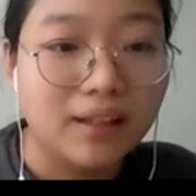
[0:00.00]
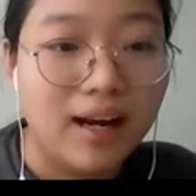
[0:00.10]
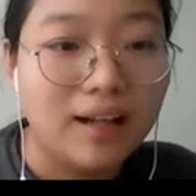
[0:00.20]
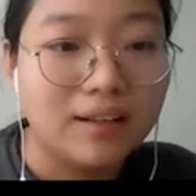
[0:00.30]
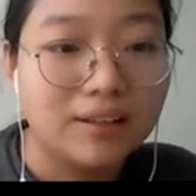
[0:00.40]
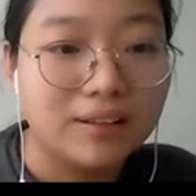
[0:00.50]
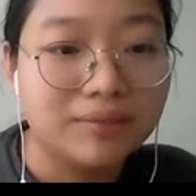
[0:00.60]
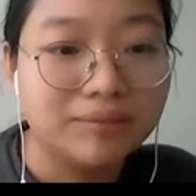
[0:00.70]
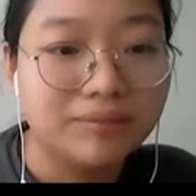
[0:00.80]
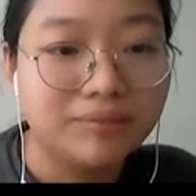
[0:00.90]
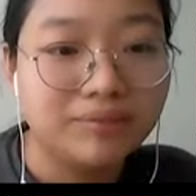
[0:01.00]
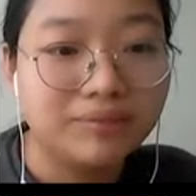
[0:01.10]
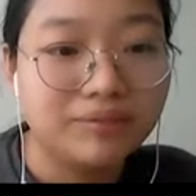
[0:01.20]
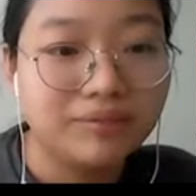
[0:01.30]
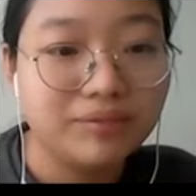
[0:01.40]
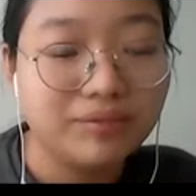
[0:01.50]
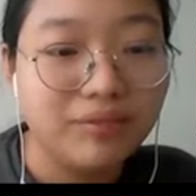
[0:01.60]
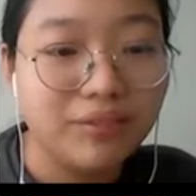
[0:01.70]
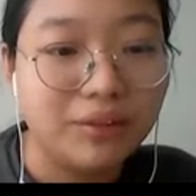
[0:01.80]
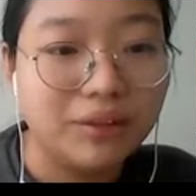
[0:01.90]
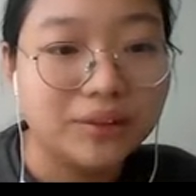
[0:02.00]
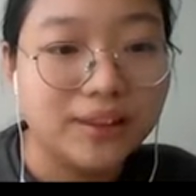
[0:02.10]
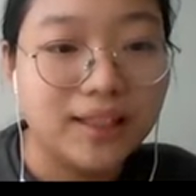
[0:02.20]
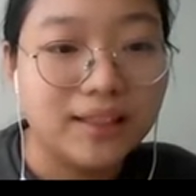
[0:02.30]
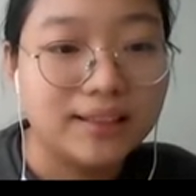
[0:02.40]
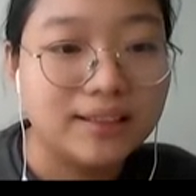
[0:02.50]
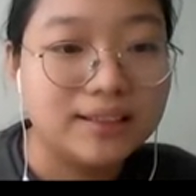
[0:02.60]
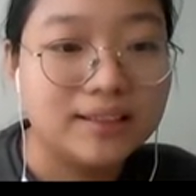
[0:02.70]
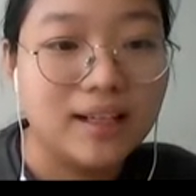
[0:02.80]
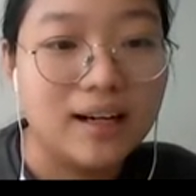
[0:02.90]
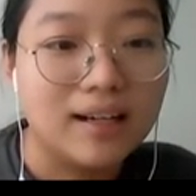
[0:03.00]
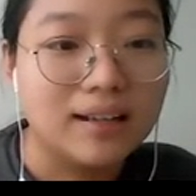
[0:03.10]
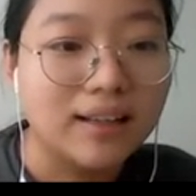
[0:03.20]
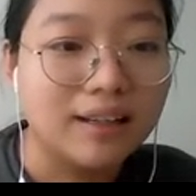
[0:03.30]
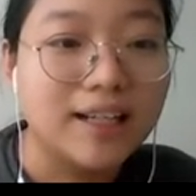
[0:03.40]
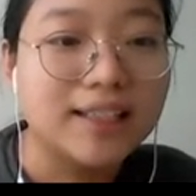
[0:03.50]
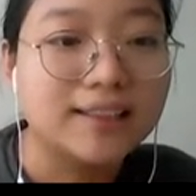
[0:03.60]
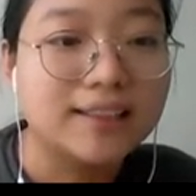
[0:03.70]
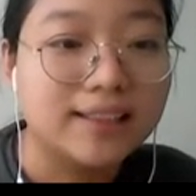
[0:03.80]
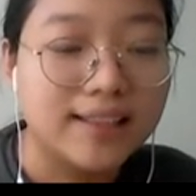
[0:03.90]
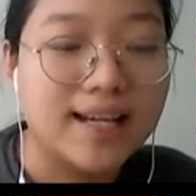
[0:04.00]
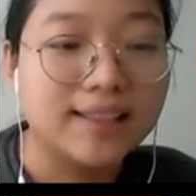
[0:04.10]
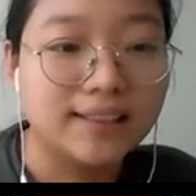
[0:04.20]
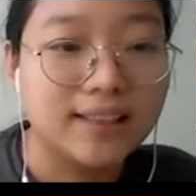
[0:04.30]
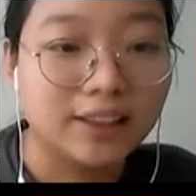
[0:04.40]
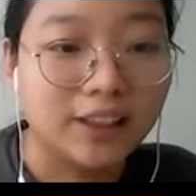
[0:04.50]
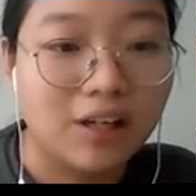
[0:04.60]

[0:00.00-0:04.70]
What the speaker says: color will say it's kind of a CSS